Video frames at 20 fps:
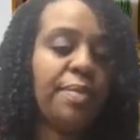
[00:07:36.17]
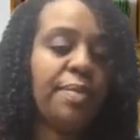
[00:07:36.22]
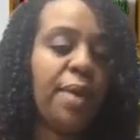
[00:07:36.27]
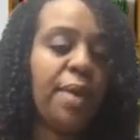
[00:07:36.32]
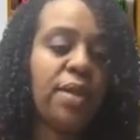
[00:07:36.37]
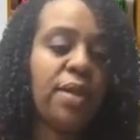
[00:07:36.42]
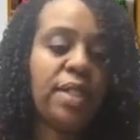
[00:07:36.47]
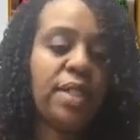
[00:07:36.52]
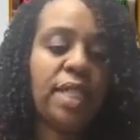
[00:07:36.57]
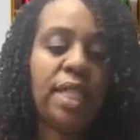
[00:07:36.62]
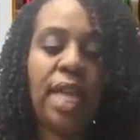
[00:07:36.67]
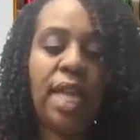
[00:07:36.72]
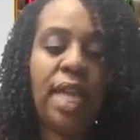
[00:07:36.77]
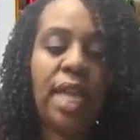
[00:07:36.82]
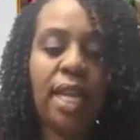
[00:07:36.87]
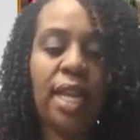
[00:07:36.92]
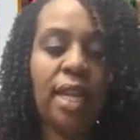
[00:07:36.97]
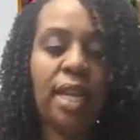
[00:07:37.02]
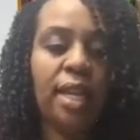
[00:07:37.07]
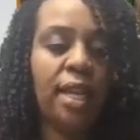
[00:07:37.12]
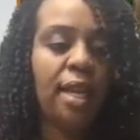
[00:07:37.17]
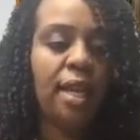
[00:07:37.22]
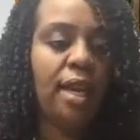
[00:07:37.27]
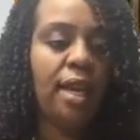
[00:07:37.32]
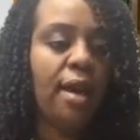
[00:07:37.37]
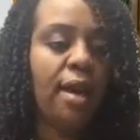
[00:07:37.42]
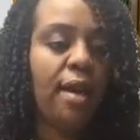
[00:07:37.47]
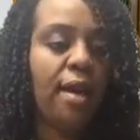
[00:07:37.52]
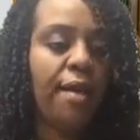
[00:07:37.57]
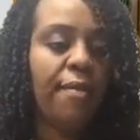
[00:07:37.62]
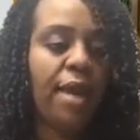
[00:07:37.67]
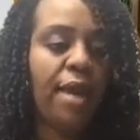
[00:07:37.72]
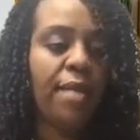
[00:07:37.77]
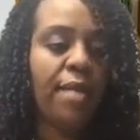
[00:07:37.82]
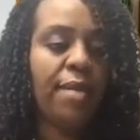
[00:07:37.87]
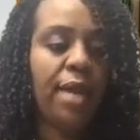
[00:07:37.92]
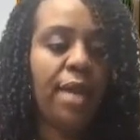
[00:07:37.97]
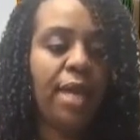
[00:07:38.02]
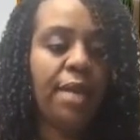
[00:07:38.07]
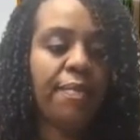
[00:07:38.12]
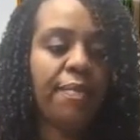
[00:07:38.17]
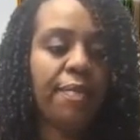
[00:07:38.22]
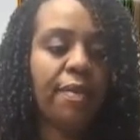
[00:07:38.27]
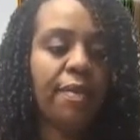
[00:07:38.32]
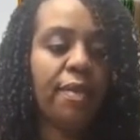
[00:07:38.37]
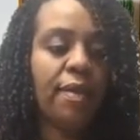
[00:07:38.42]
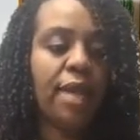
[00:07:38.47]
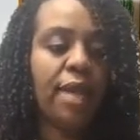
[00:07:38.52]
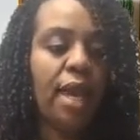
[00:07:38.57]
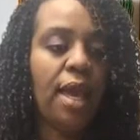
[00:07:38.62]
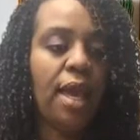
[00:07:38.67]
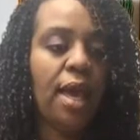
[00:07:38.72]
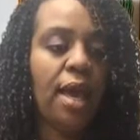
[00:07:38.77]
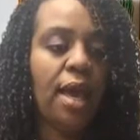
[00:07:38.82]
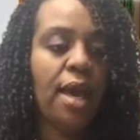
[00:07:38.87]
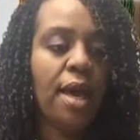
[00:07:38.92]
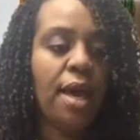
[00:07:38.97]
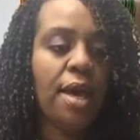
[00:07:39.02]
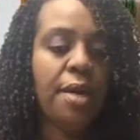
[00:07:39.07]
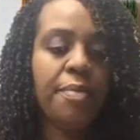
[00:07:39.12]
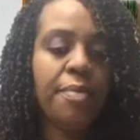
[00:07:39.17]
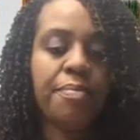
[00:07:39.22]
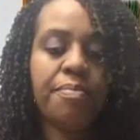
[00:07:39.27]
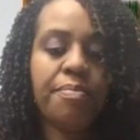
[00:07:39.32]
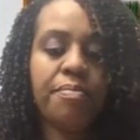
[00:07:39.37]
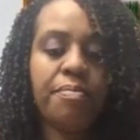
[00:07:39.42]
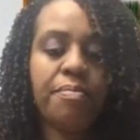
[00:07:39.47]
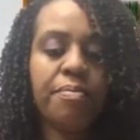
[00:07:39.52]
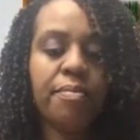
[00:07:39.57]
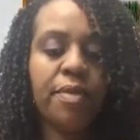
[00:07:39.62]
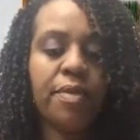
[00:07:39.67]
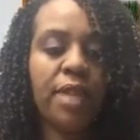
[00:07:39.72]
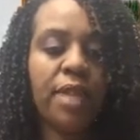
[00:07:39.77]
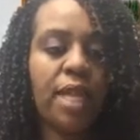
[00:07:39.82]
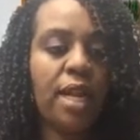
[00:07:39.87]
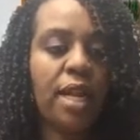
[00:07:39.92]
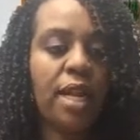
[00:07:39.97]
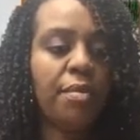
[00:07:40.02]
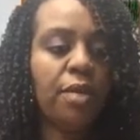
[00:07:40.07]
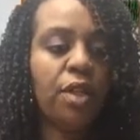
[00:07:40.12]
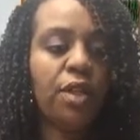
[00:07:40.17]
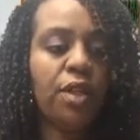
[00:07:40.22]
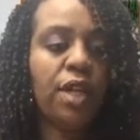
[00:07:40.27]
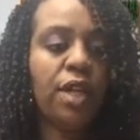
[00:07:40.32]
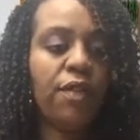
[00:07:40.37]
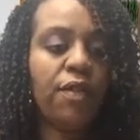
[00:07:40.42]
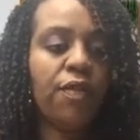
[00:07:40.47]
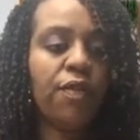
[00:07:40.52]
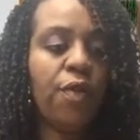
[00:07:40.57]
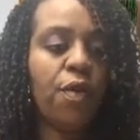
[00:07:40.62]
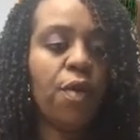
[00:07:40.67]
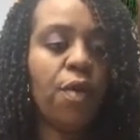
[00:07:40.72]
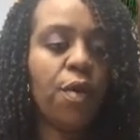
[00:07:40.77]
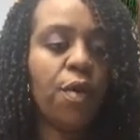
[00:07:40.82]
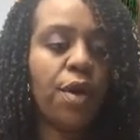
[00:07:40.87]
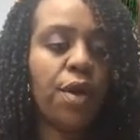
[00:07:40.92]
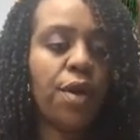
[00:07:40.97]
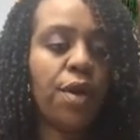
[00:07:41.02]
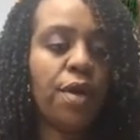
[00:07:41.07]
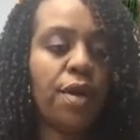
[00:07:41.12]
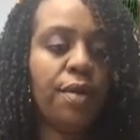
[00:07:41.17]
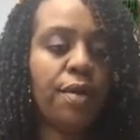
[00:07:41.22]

Boston that maybe that I'm looking forward